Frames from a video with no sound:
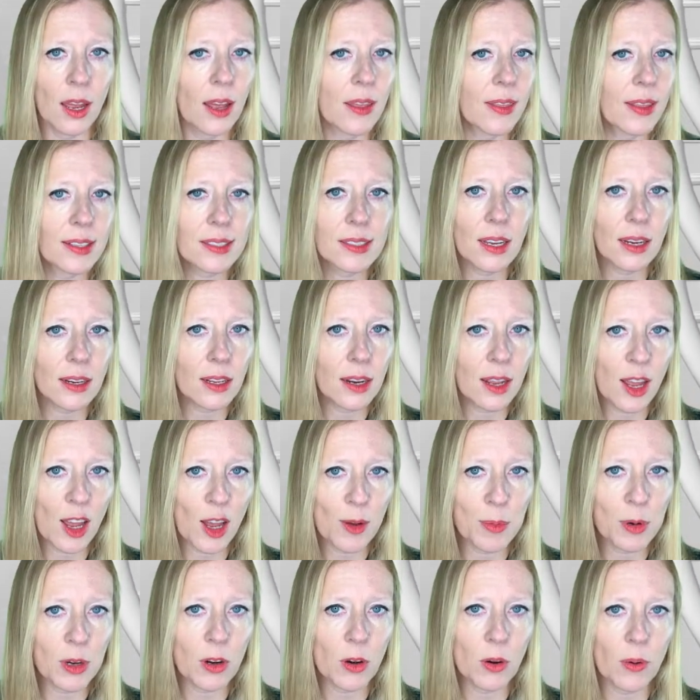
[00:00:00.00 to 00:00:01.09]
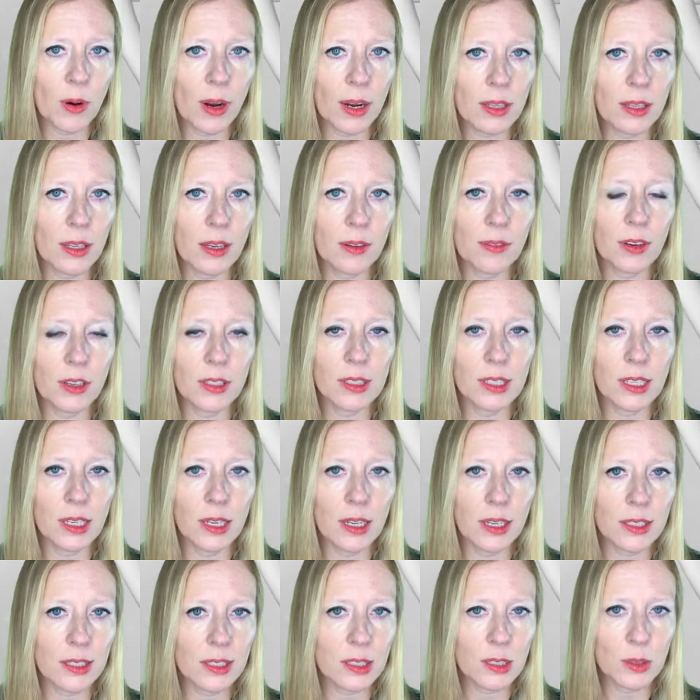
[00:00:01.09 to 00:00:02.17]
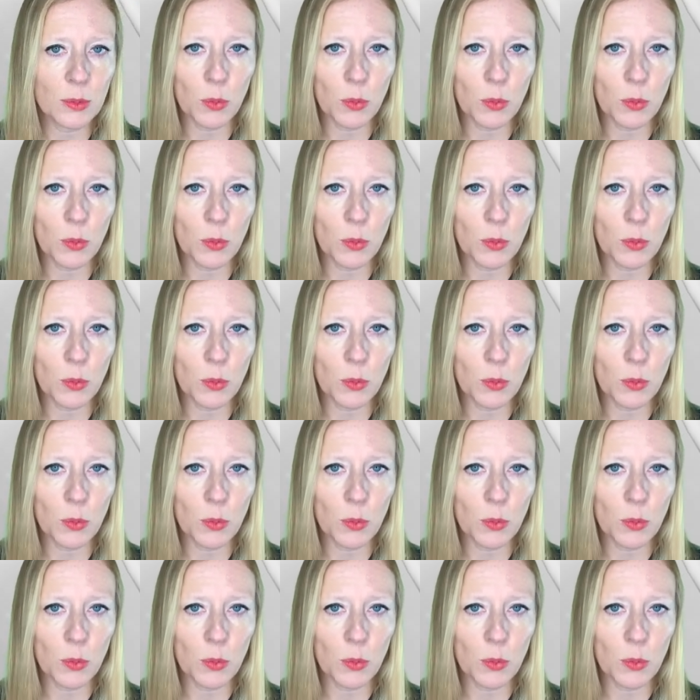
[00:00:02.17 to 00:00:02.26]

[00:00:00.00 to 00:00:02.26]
And that's not going to happen correctly if our DNA is